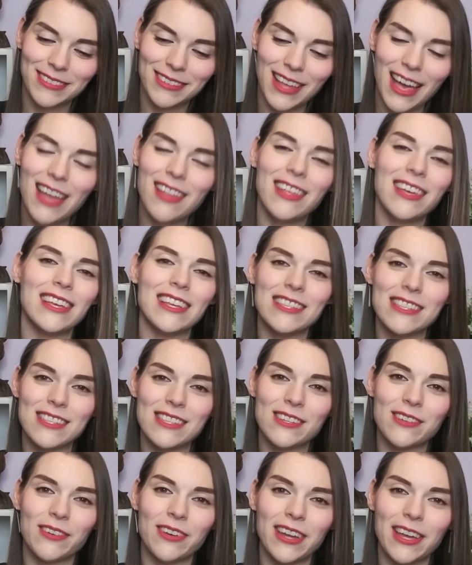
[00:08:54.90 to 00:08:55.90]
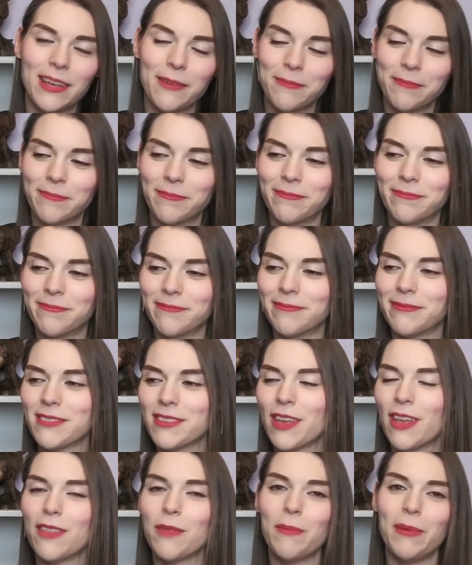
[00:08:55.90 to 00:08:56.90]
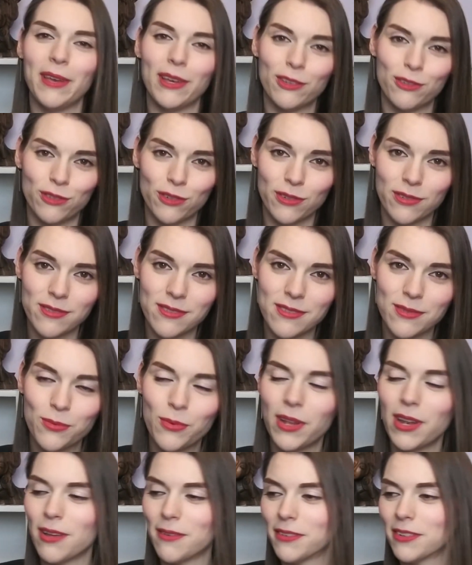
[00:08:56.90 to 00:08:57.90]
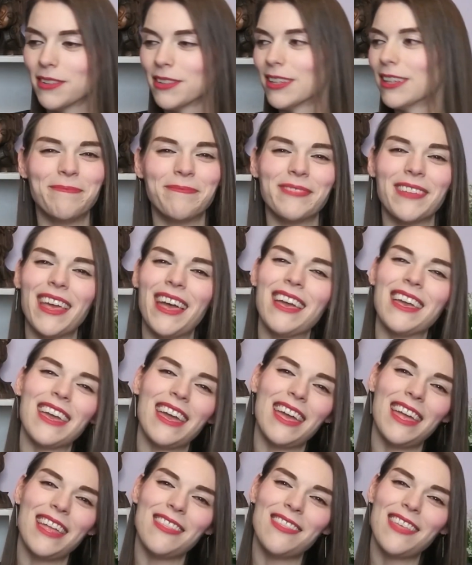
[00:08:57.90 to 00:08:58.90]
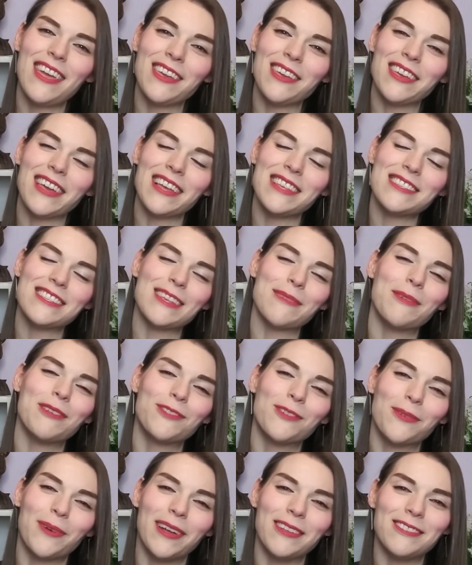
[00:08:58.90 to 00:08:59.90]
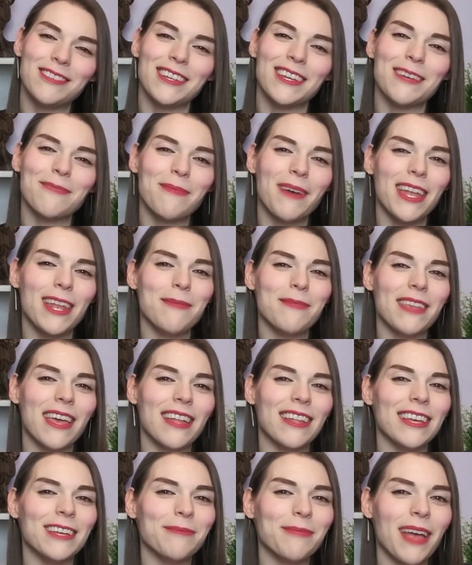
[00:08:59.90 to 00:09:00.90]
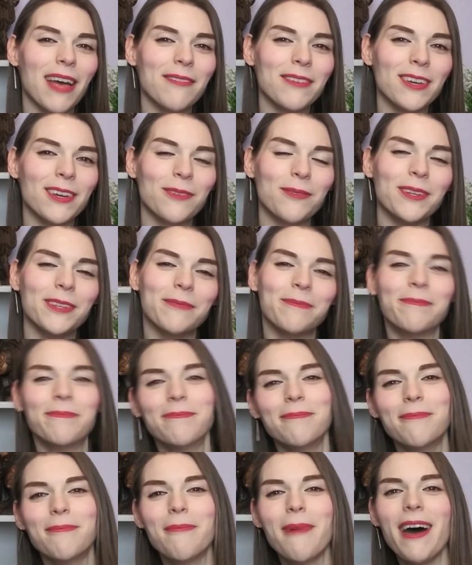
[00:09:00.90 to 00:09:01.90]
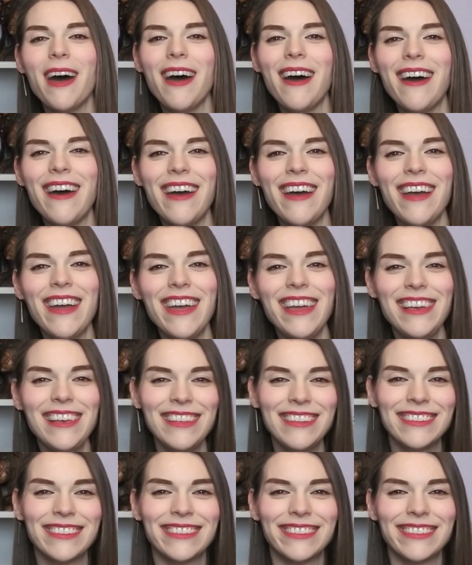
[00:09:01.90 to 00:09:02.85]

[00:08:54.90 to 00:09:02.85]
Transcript: I like Instagram. It's all the pictures, whatever. Again, thank you guys so much for watching. My name's Ally. Have a good one. Bye.